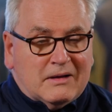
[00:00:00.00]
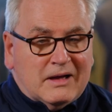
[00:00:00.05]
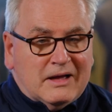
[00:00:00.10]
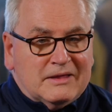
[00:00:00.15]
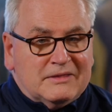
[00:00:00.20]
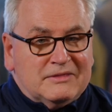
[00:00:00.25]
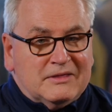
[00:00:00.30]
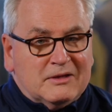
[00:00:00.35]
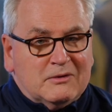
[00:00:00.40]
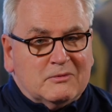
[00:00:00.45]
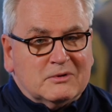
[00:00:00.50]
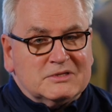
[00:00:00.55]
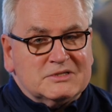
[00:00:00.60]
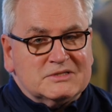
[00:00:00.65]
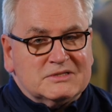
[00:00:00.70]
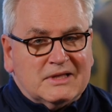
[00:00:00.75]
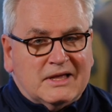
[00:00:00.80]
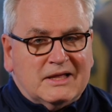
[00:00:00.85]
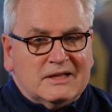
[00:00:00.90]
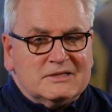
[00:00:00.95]
I think what
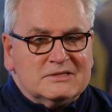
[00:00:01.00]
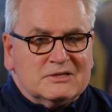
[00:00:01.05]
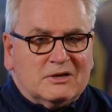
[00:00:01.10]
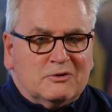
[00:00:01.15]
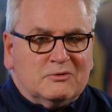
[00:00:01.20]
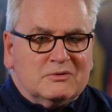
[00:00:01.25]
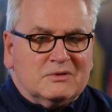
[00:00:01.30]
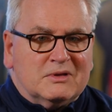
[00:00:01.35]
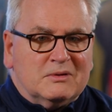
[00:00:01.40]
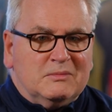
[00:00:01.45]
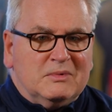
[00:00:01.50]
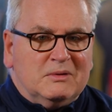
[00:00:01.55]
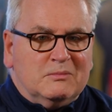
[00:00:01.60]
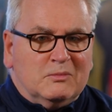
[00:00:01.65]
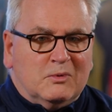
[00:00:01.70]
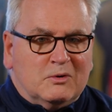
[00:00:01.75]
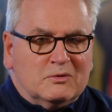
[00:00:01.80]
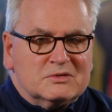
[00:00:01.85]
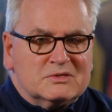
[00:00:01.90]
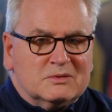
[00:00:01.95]
stands out to me
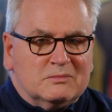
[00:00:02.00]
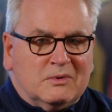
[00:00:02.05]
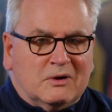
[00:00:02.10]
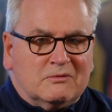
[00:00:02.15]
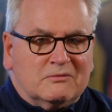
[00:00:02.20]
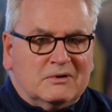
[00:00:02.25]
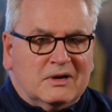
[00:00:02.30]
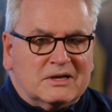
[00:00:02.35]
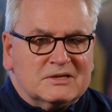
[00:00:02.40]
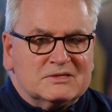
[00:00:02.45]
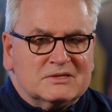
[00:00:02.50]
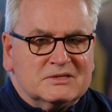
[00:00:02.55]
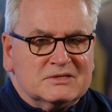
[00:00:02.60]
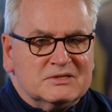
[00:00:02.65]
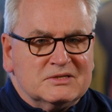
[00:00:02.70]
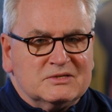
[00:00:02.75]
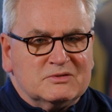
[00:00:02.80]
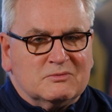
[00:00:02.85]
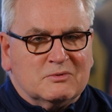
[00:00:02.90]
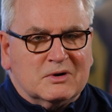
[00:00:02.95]
most about Russ is
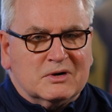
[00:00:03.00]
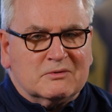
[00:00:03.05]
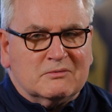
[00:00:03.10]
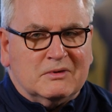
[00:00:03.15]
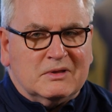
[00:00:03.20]
he's worked